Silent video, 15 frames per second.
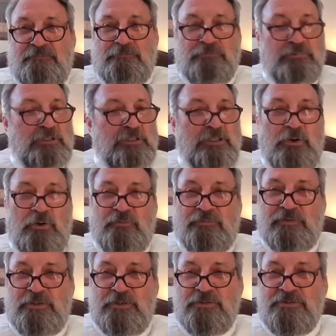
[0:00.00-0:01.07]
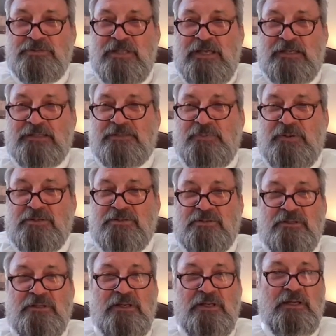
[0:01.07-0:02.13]
Really overuse that
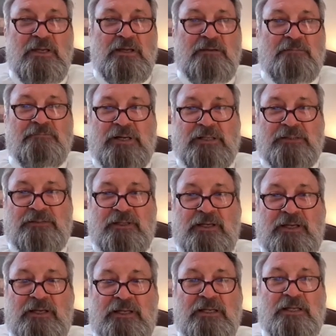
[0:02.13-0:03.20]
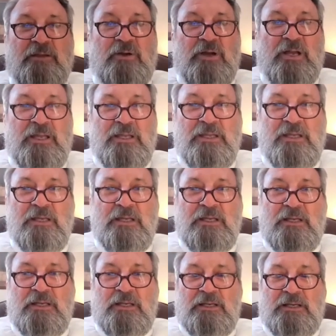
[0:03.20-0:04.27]
expression. But anyway,
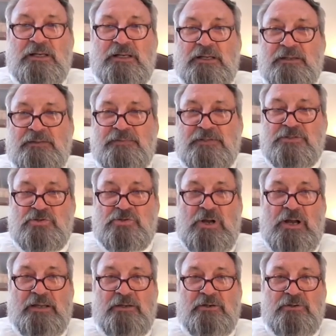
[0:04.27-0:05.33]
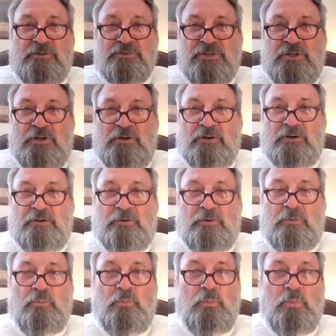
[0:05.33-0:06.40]
the trials are
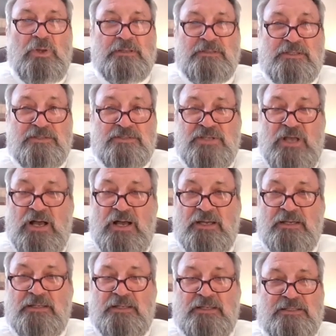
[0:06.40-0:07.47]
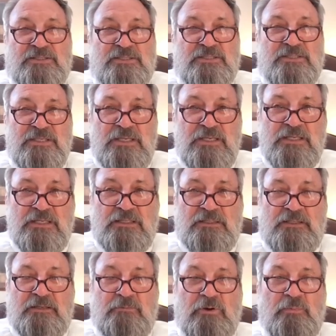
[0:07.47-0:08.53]
in design
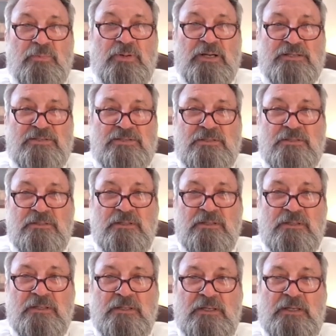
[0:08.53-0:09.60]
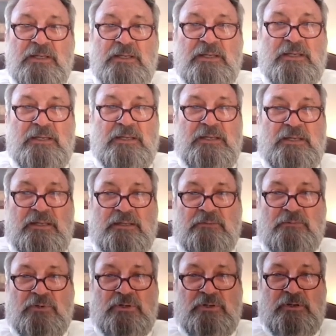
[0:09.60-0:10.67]
exceedingly robust. And
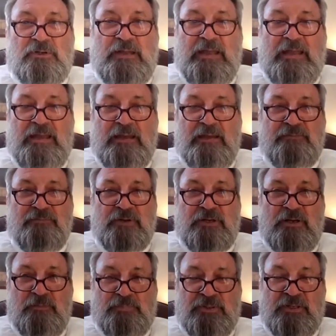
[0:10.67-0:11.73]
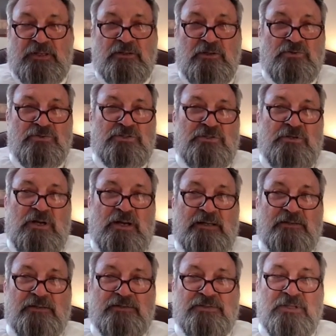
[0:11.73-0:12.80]
we're going to have accompanying those
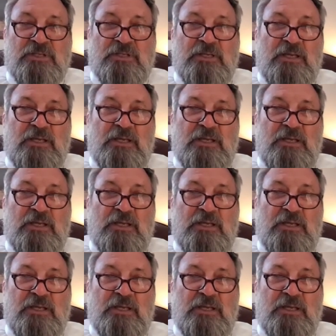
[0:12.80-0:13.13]
trials